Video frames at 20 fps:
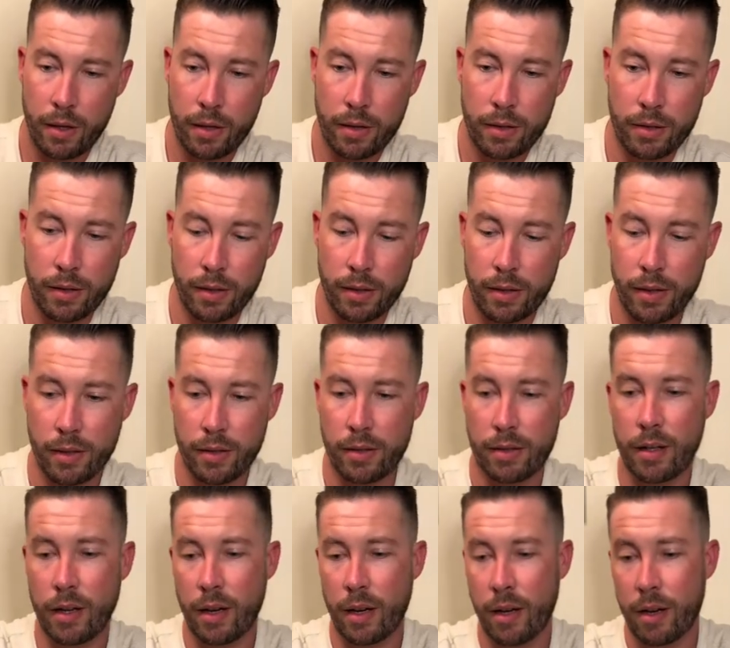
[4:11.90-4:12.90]
set this
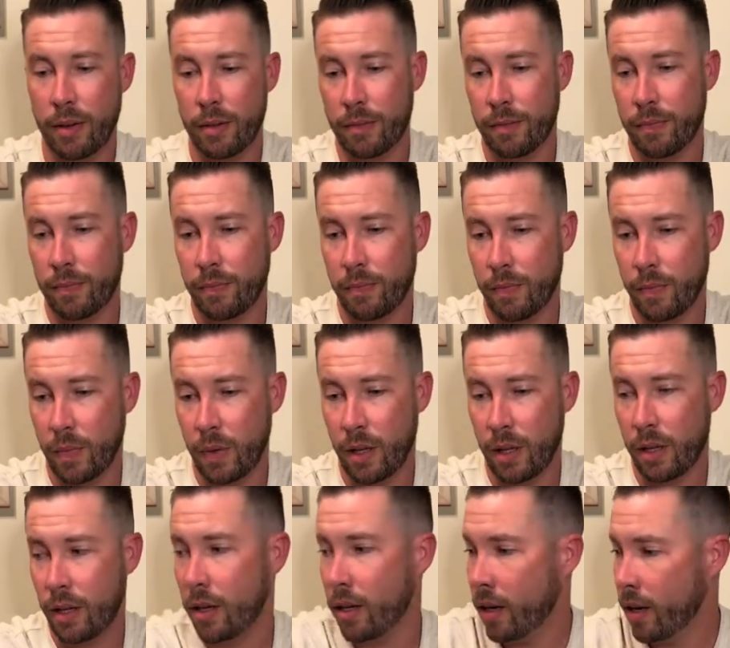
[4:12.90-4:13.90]
there.
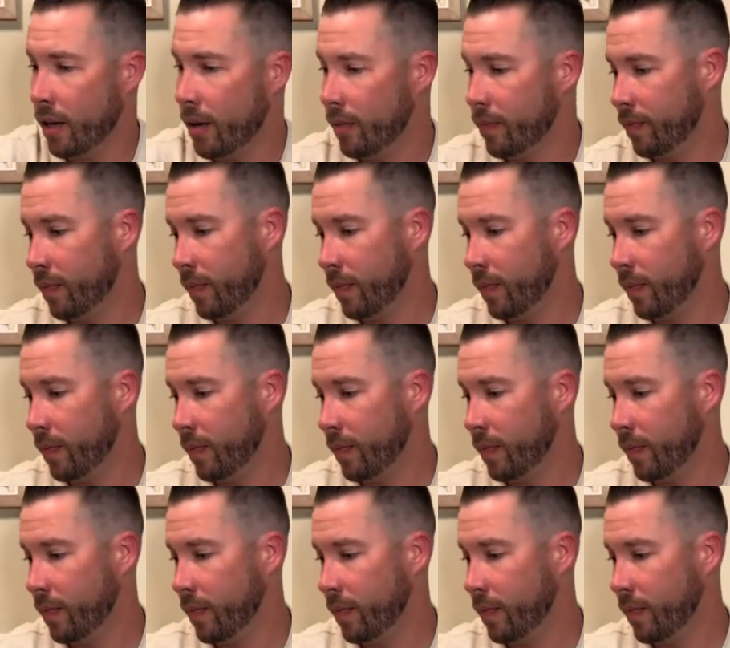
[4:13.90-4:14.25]
Okay.